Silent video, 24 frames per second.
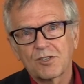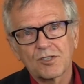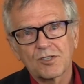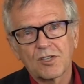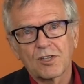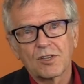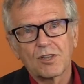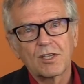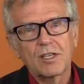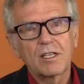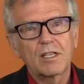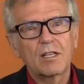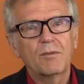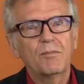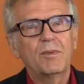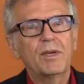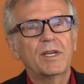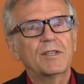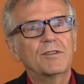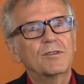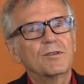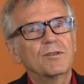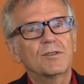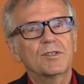just a little
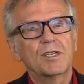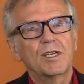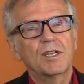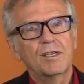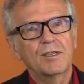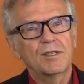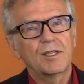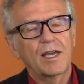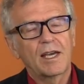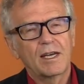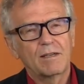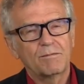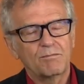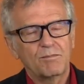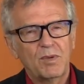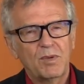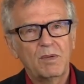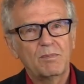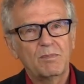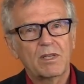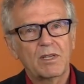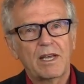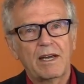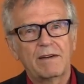bit, you see that
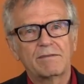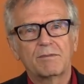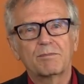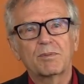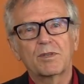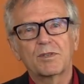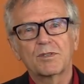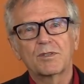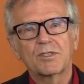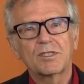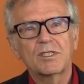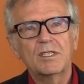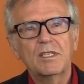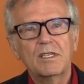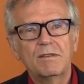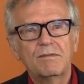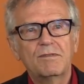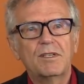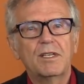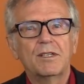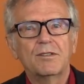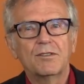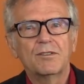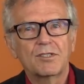people have a
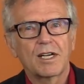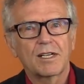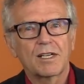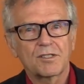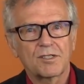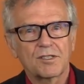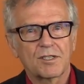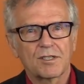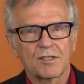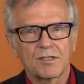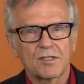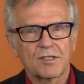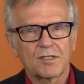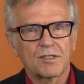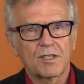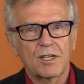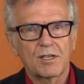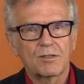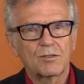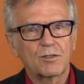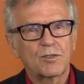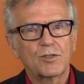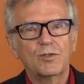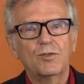perceived injustice.
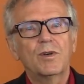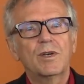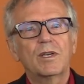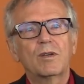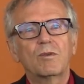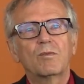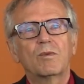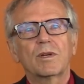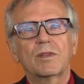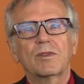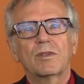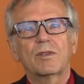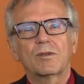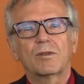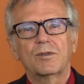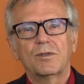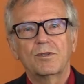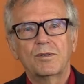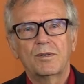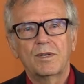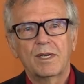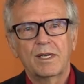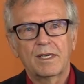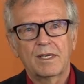They're doing what they're
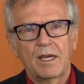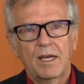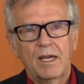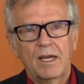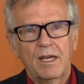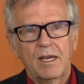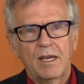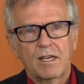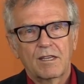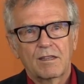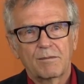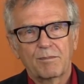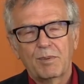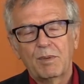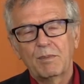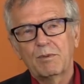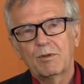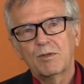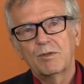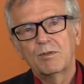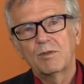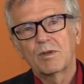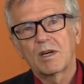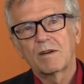doing. The
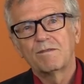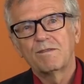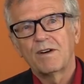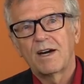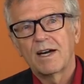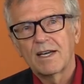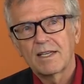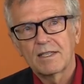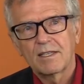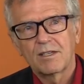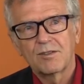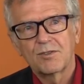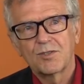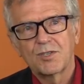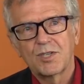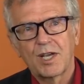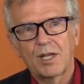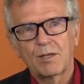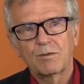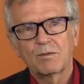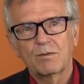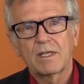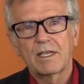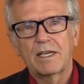people who are violent
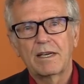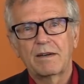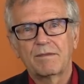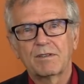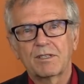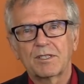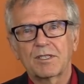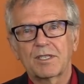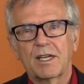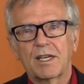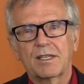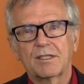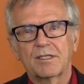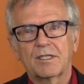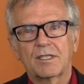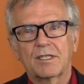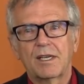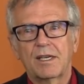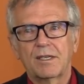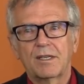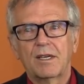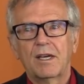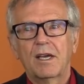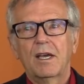generally have a sense
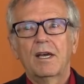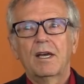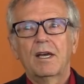that